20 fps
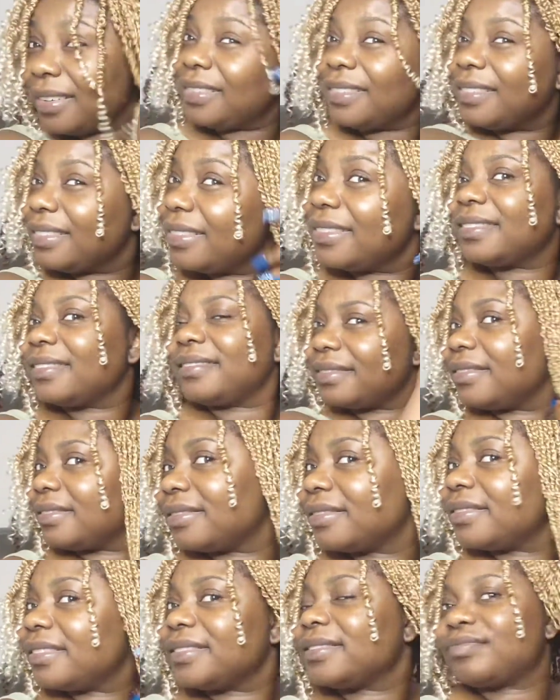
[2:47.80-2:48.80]
show you
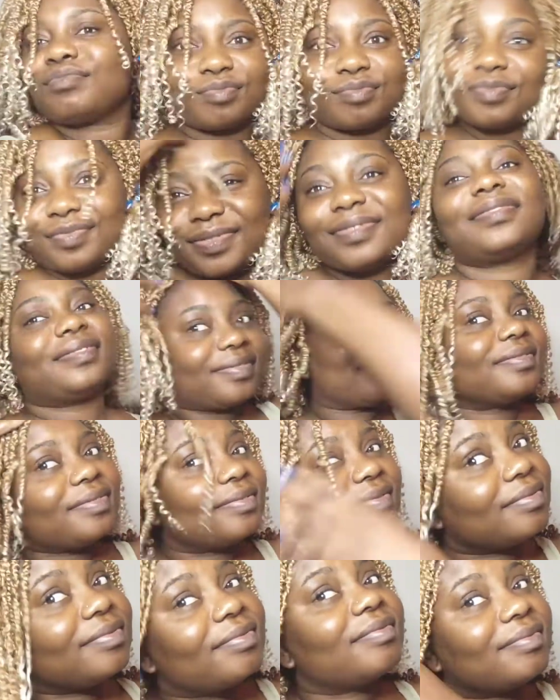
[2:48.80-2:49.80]
how i
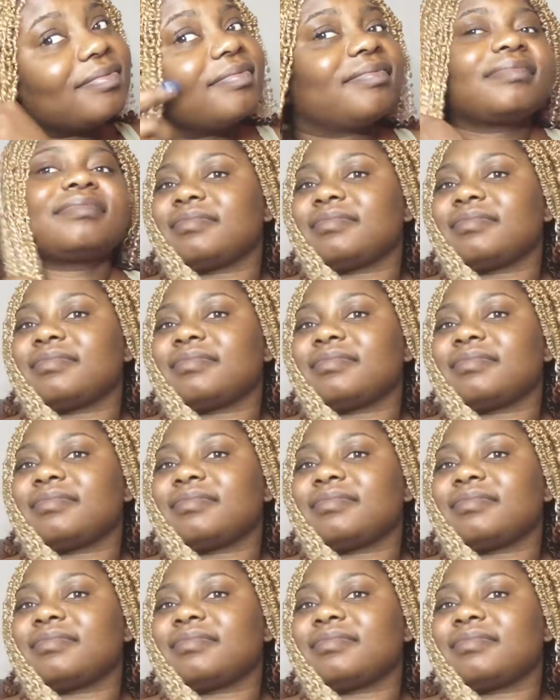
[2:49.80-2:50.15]
install